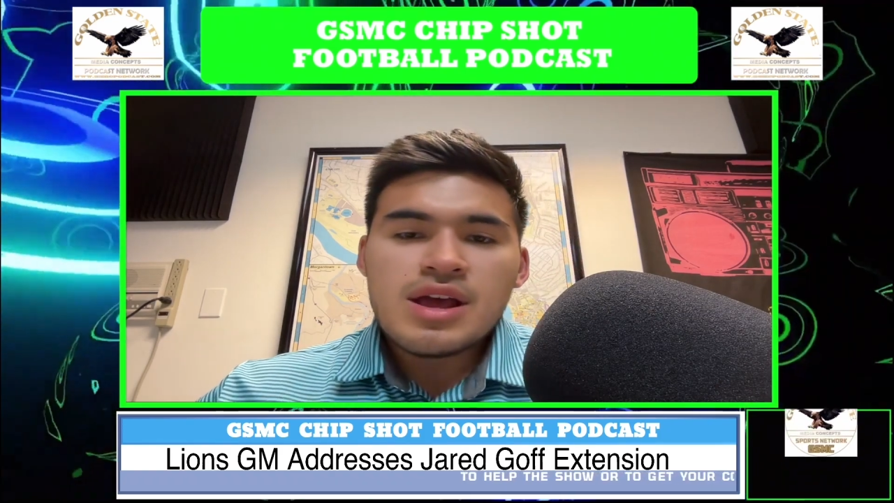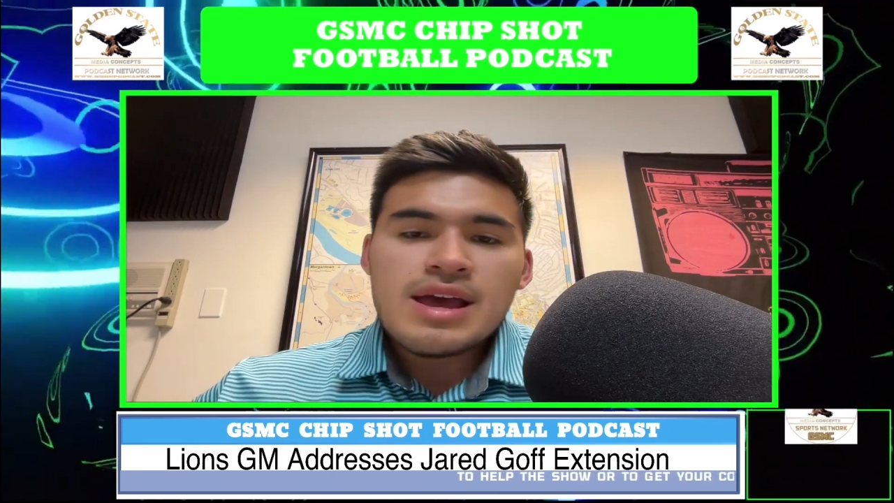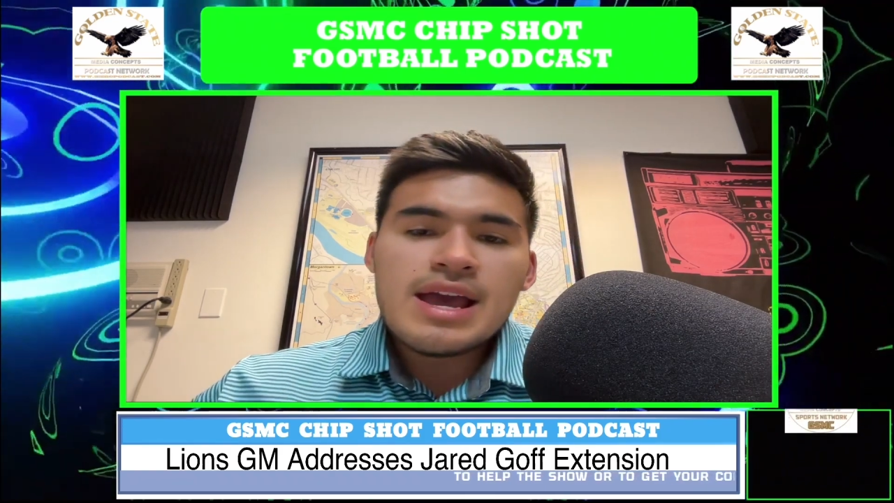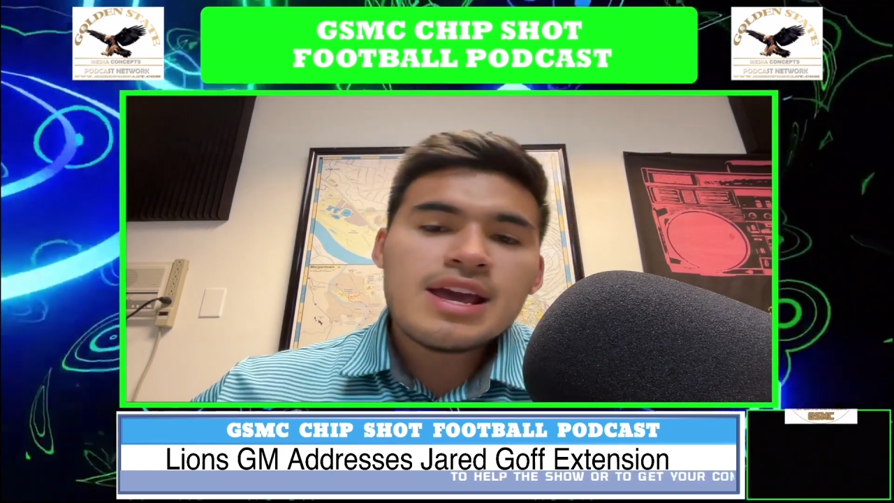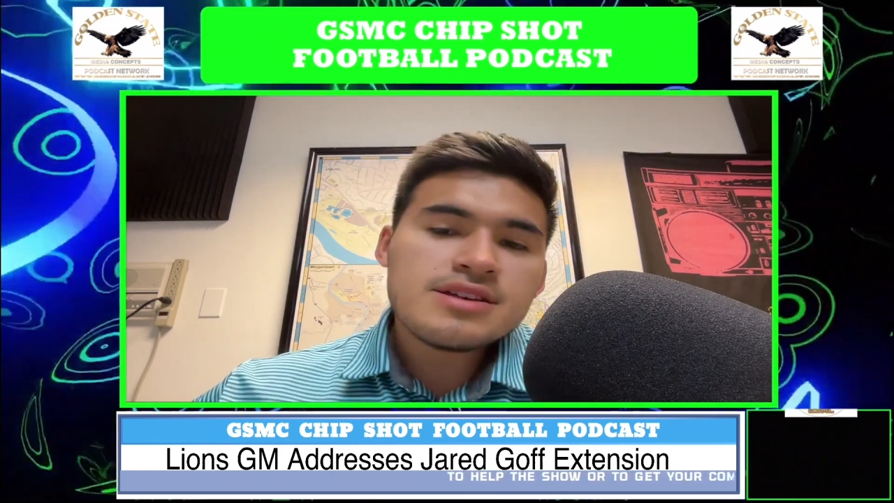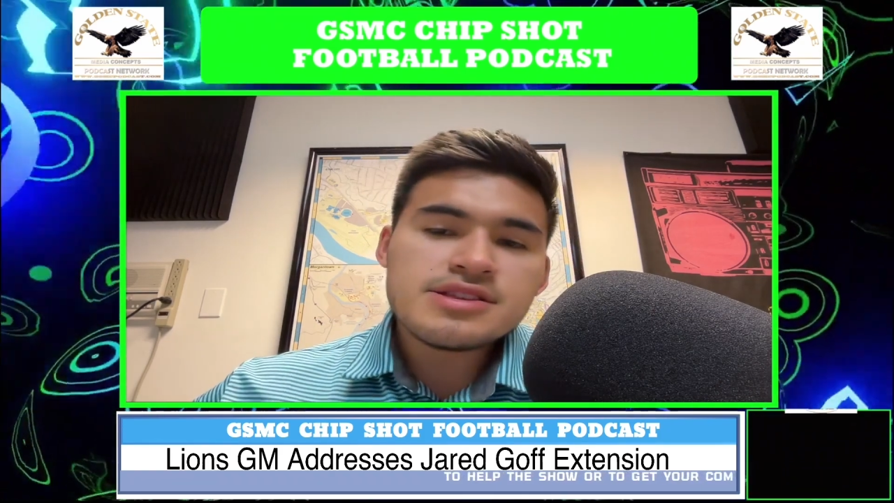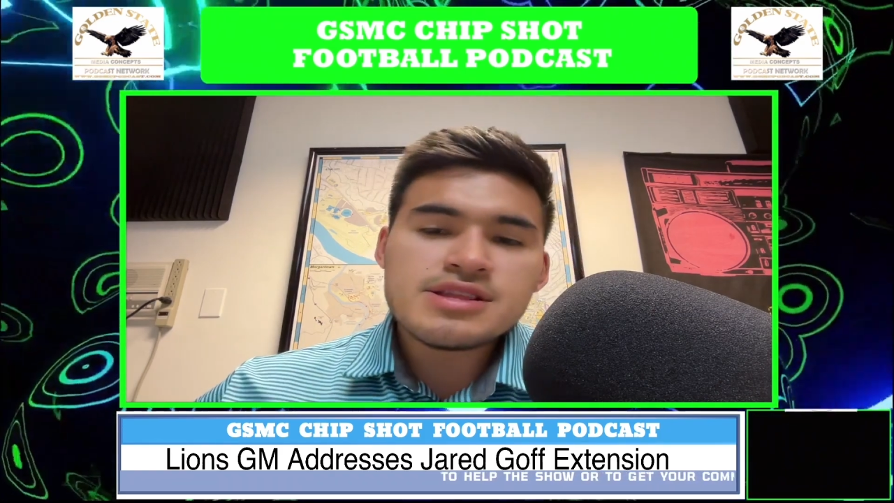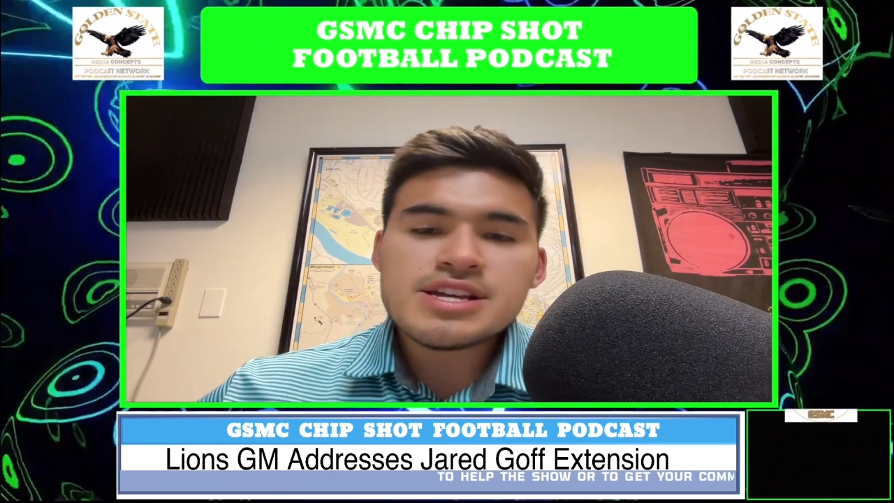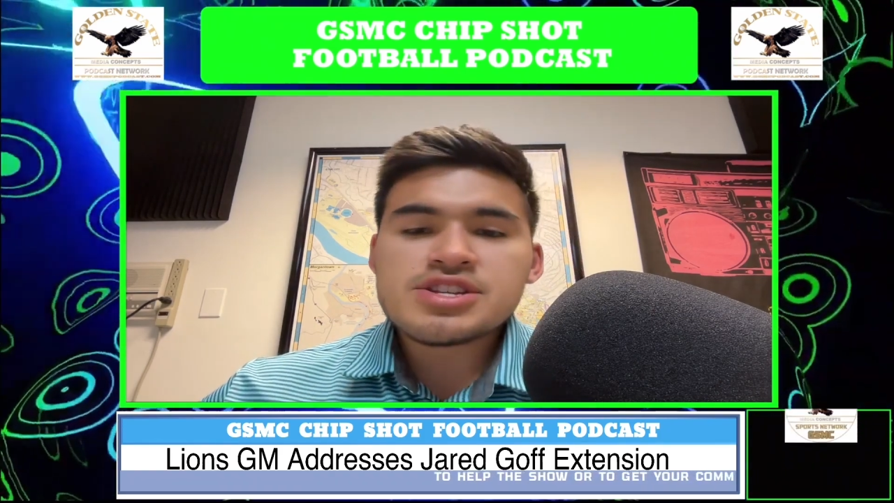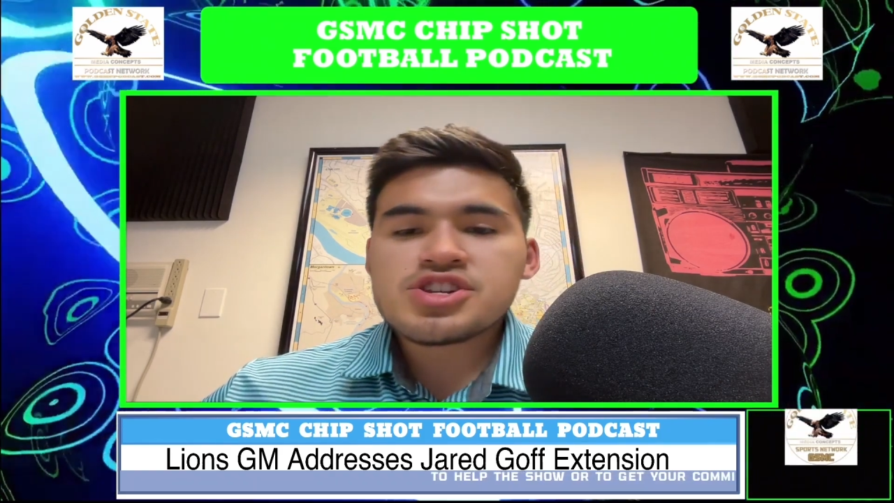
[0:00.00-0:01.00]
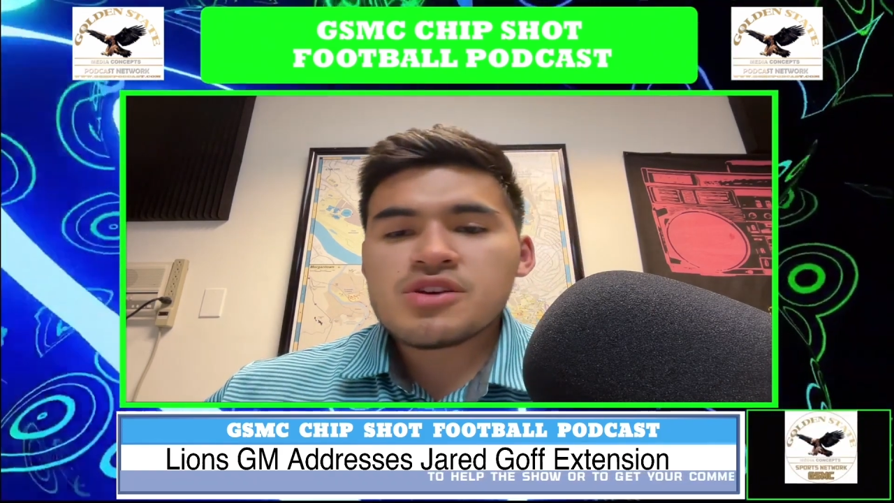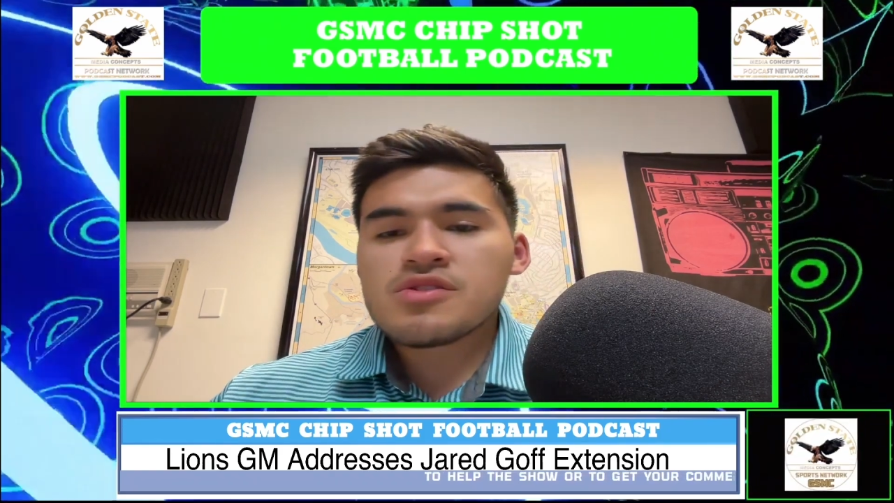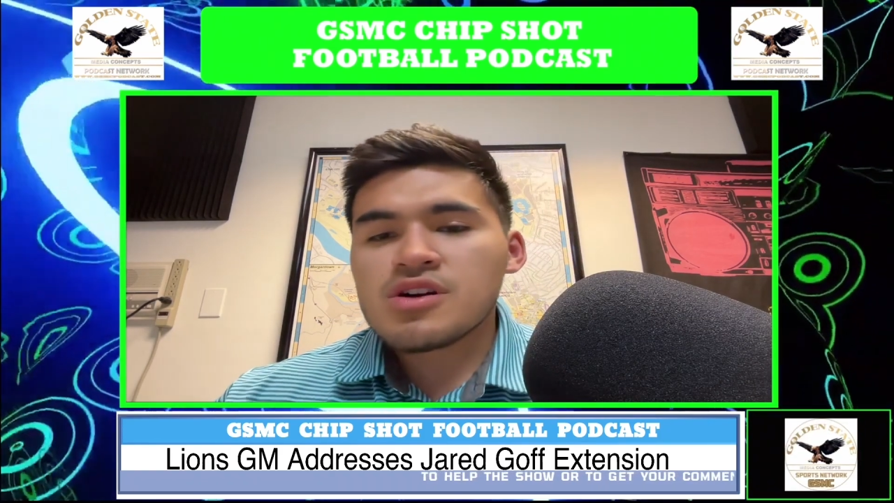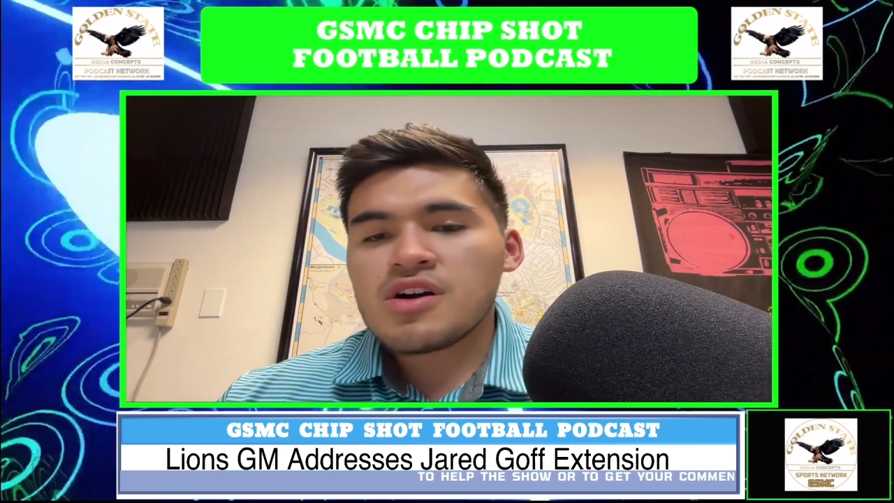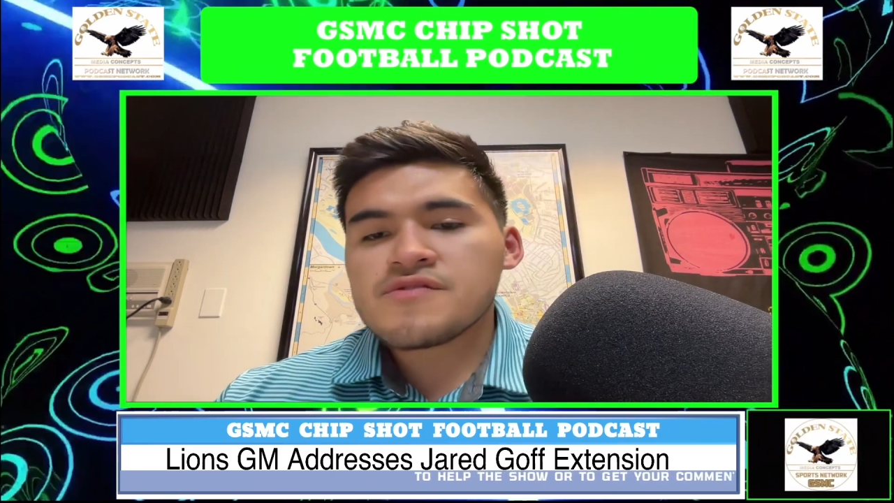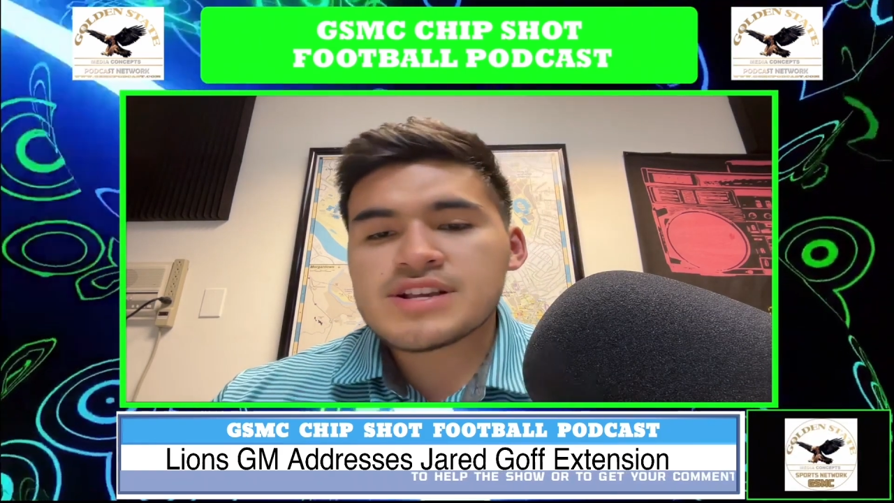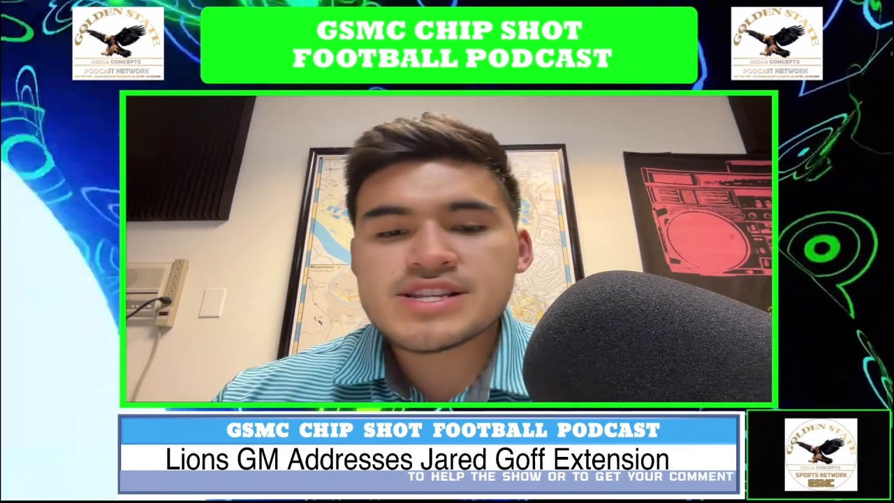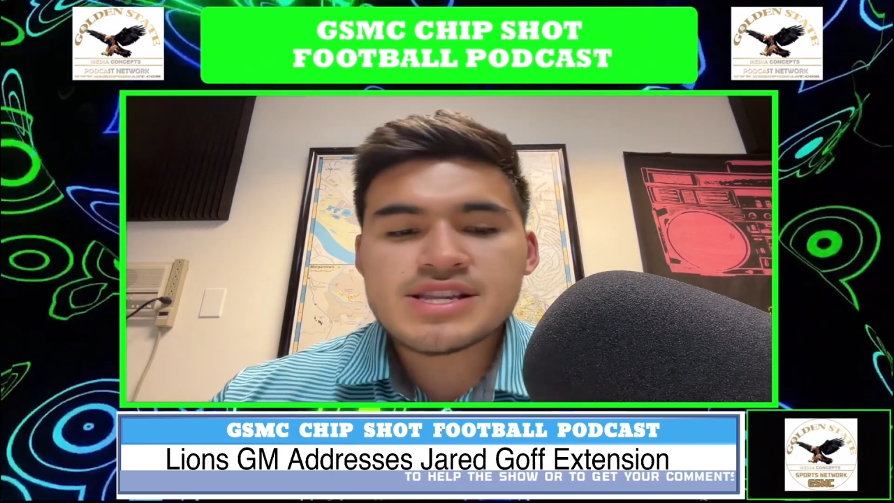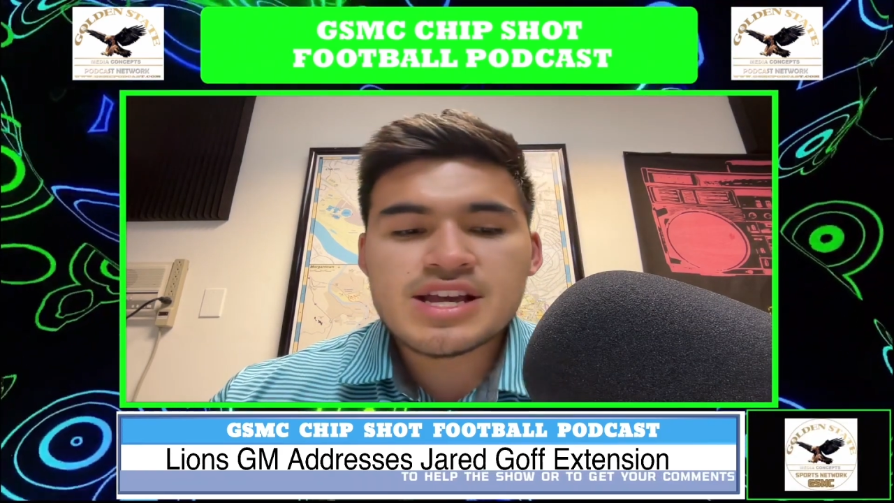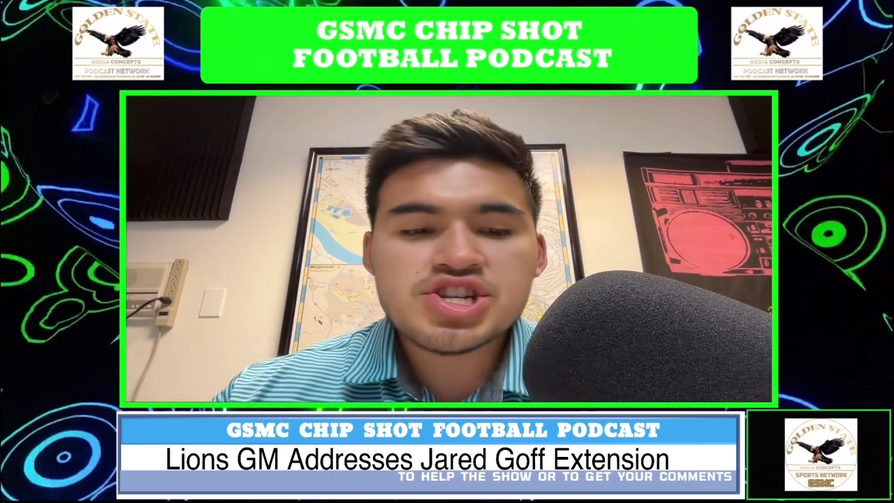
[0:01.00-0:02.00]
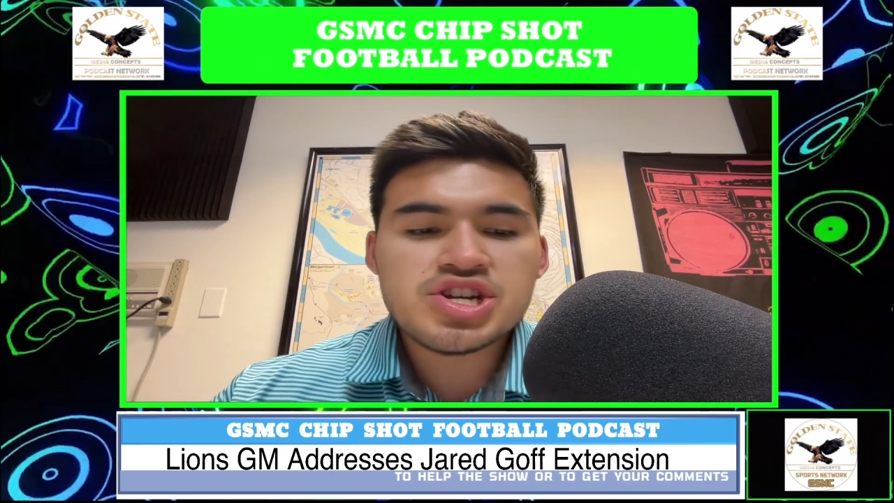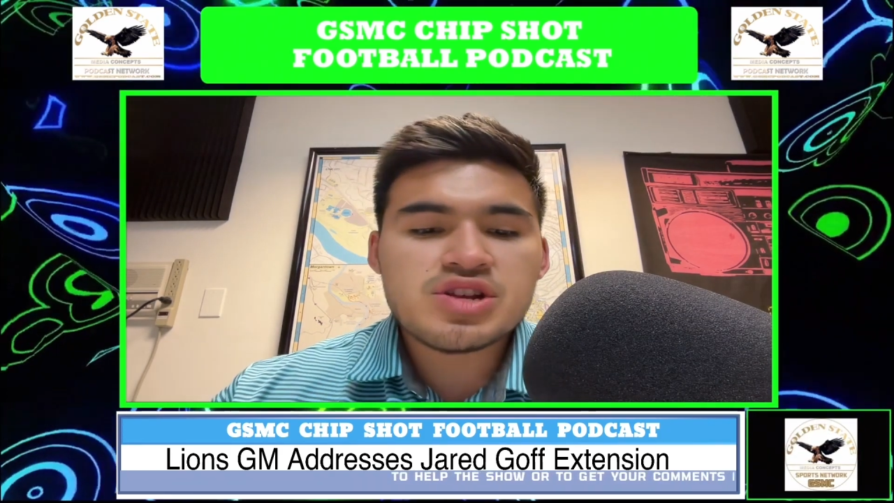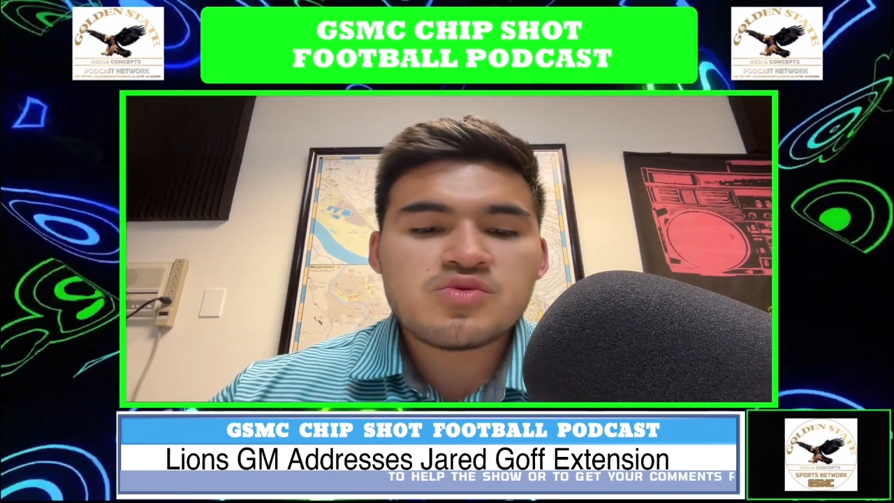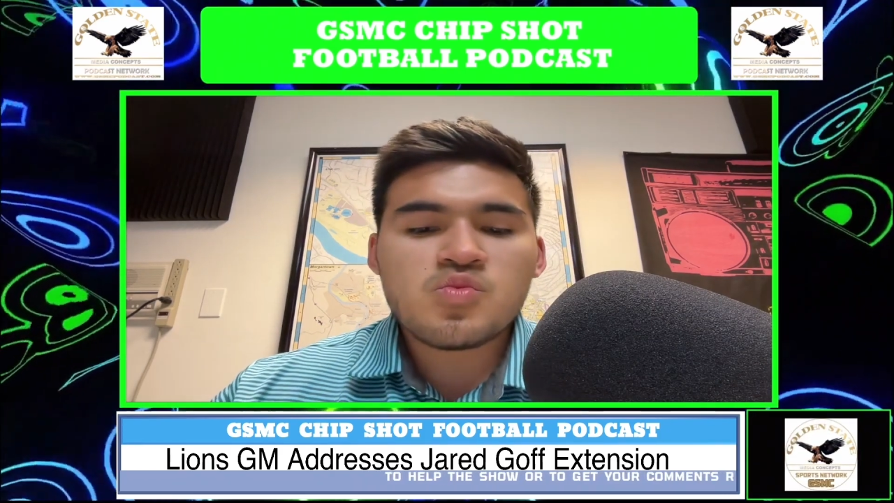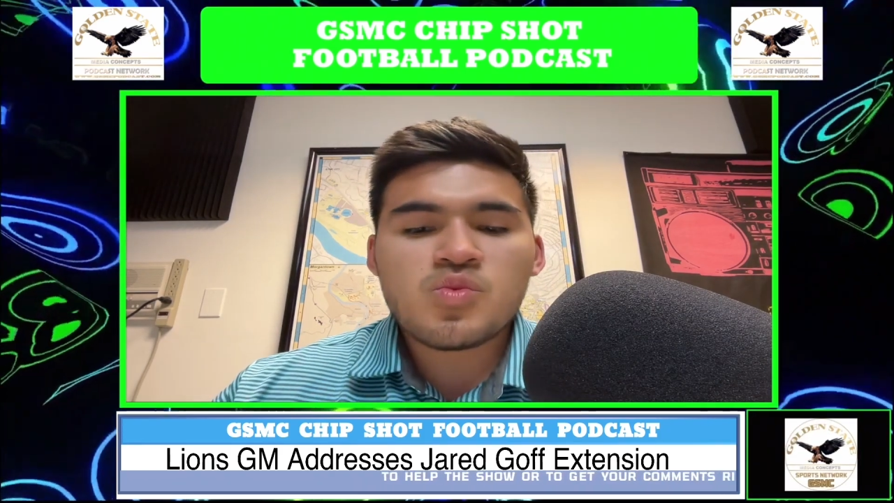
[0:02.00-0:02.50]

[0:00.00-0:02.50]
handling Jared Goff's extension.